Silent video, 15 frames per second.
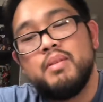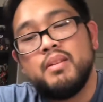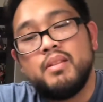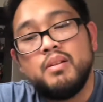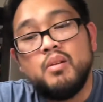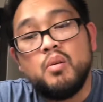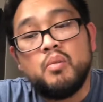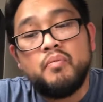Hit
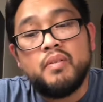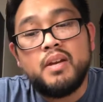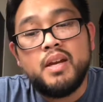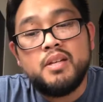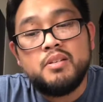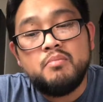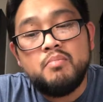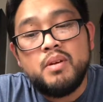the
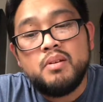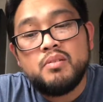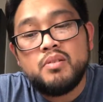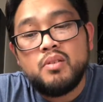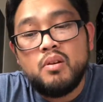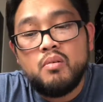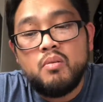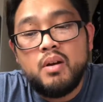notification bell
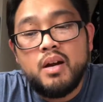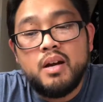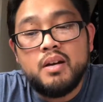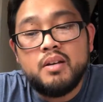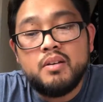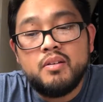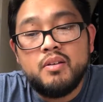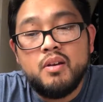so
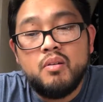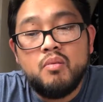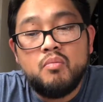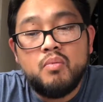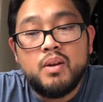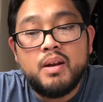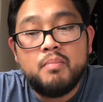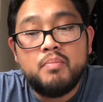you know
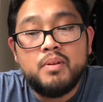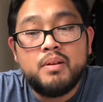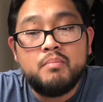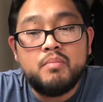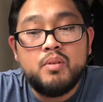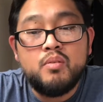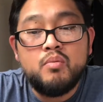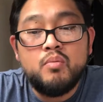when I put
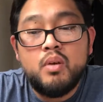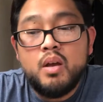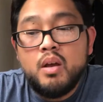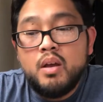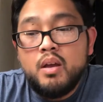up new